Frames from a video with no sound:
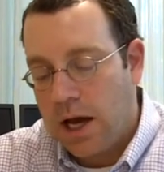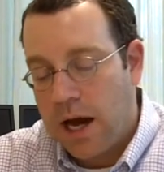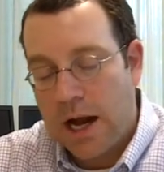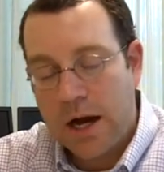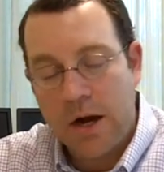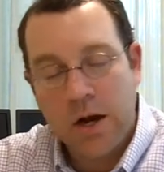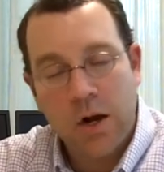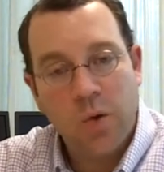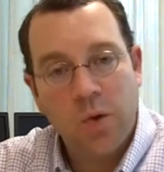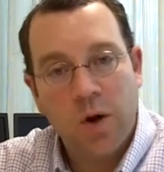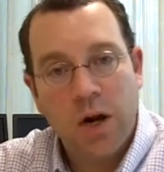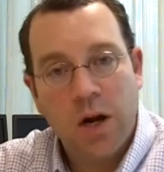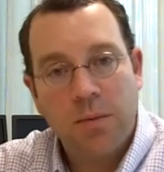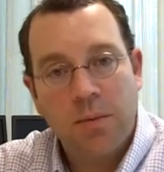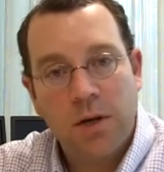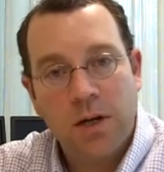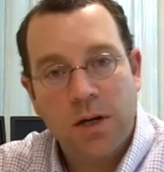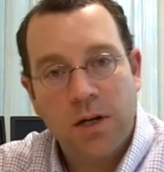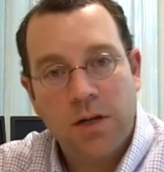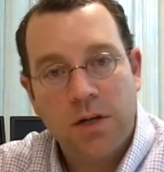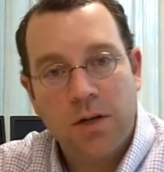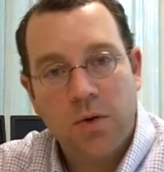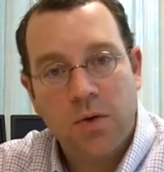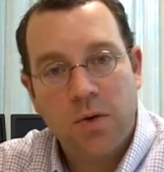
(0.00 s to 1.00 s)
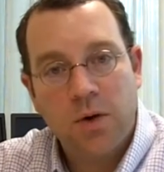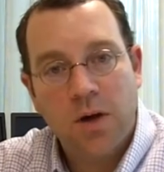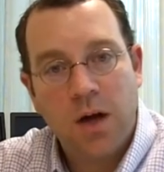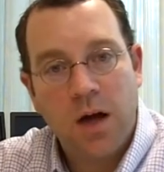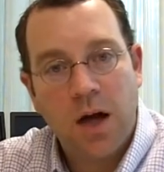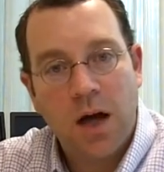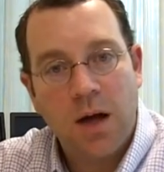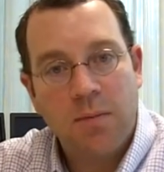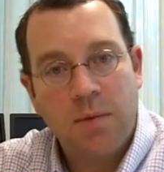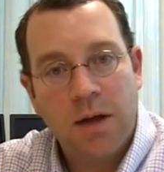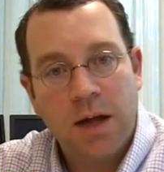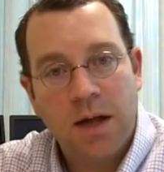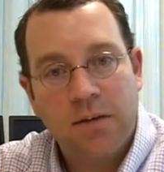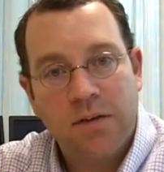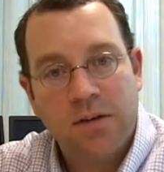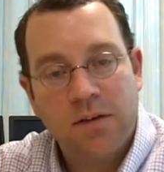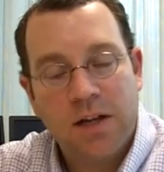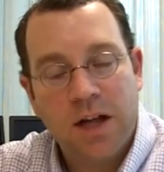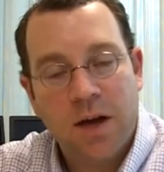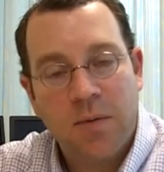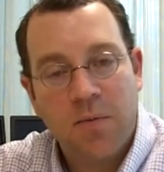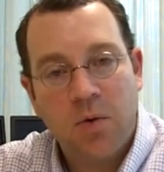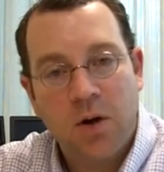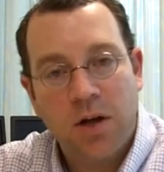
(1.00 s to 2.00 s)
I don't know what I'm going to do. I may have to
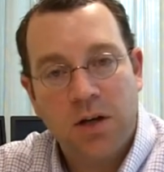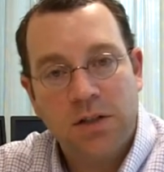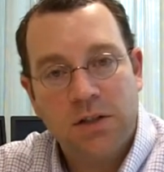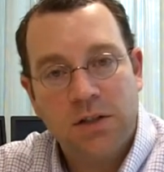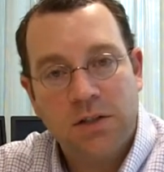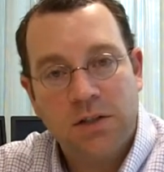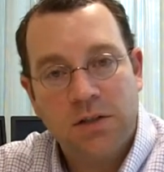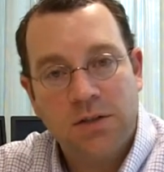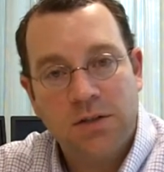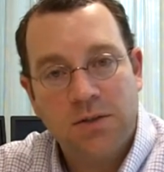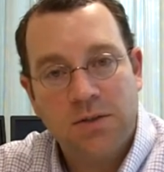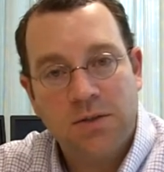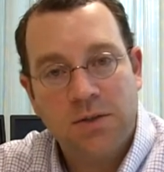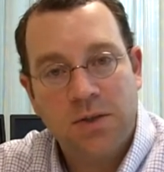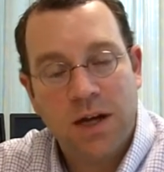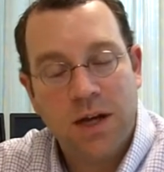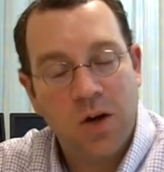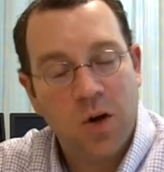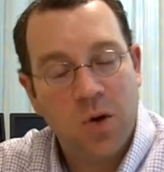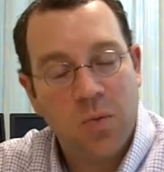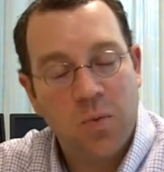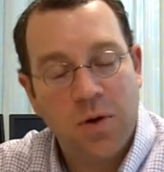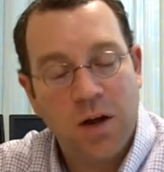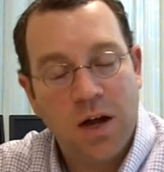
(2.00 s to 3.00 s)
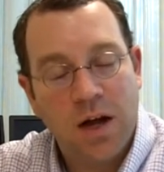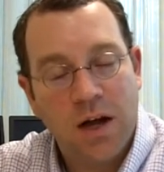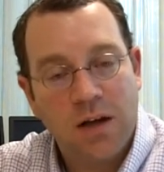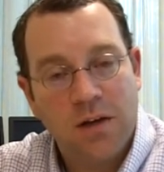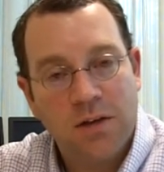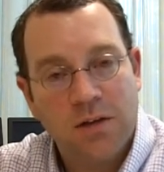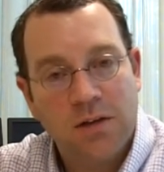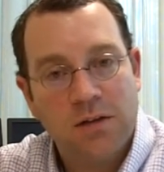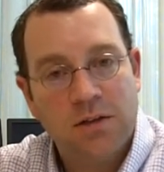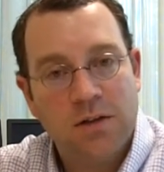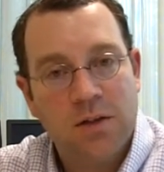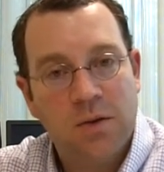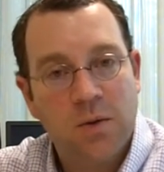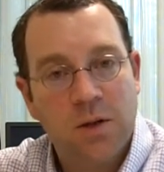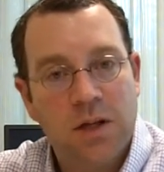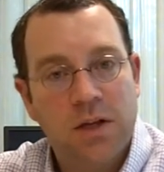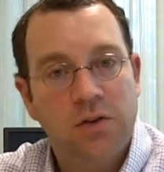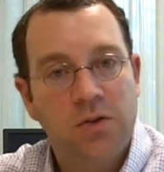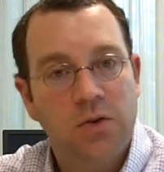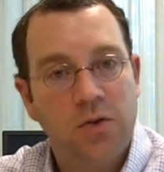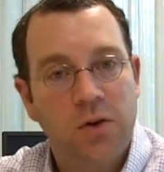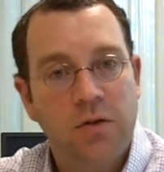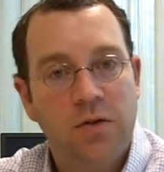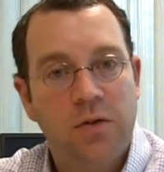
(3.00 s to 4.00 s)
stop watching soon. I hope not, because I really
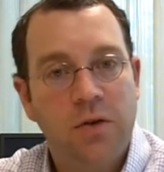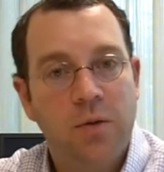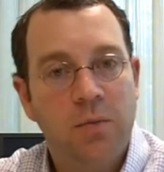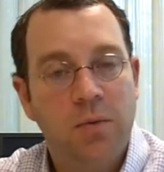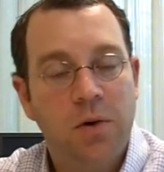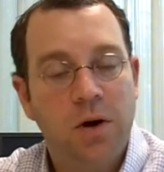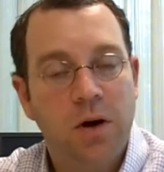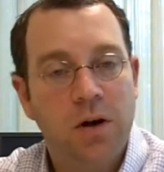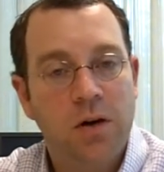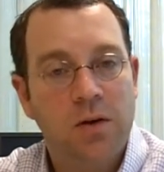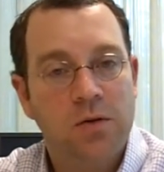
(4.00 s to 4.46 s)
enjoy football.